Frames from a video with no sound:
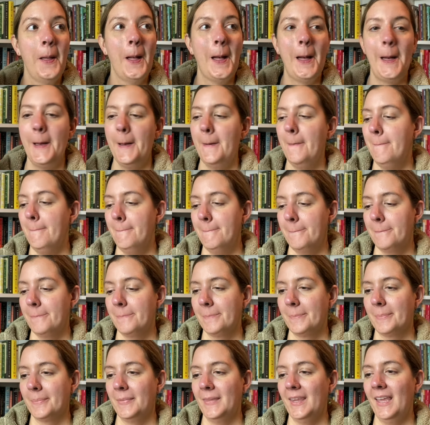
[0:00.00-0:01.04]

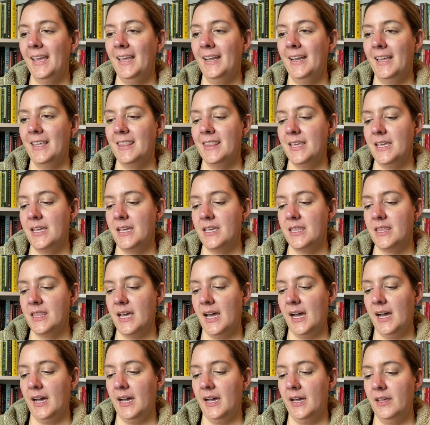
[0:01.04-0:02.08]
And I think
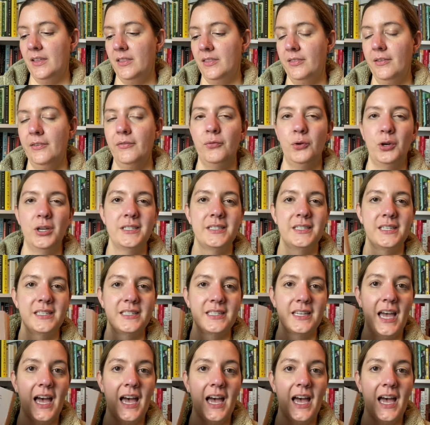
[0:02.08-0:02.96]
that the voices